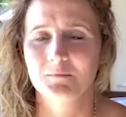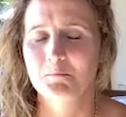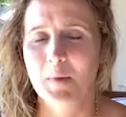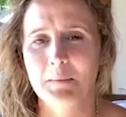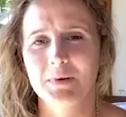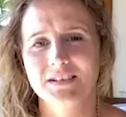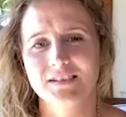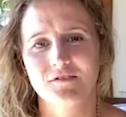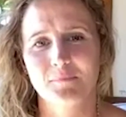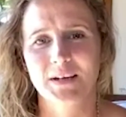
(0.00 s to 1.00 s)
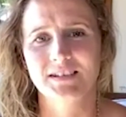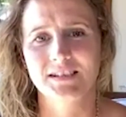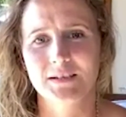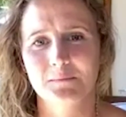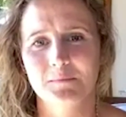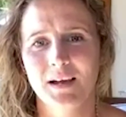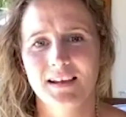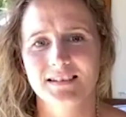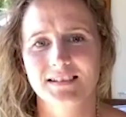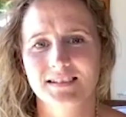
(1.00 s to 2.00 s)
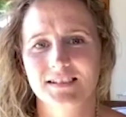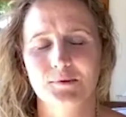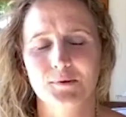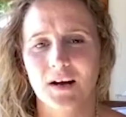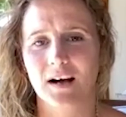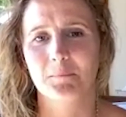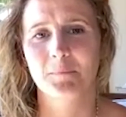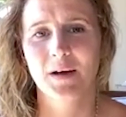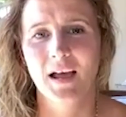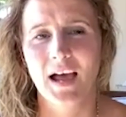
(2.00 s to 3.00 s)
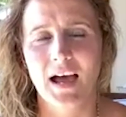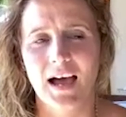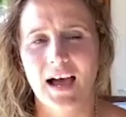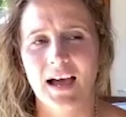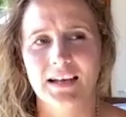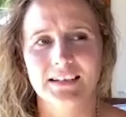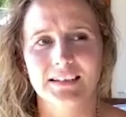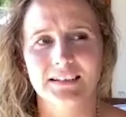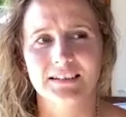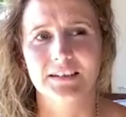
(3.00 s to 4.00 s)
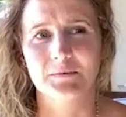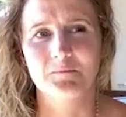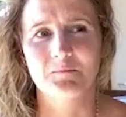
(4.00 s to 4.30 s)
members of my team stood up and uh,